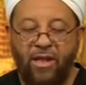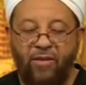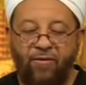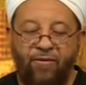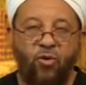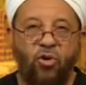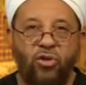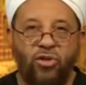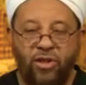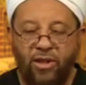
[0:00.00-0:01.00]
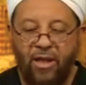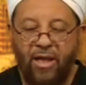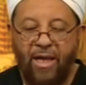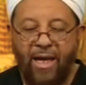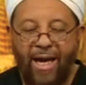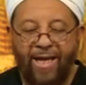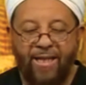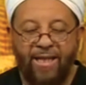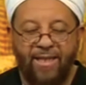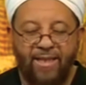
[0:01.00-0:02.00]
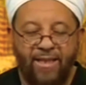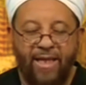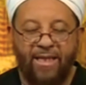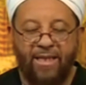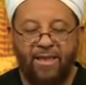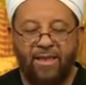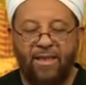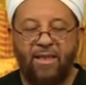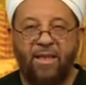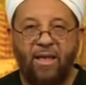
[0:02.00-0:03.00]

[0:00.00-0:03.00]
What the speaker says: in furs, and in skins.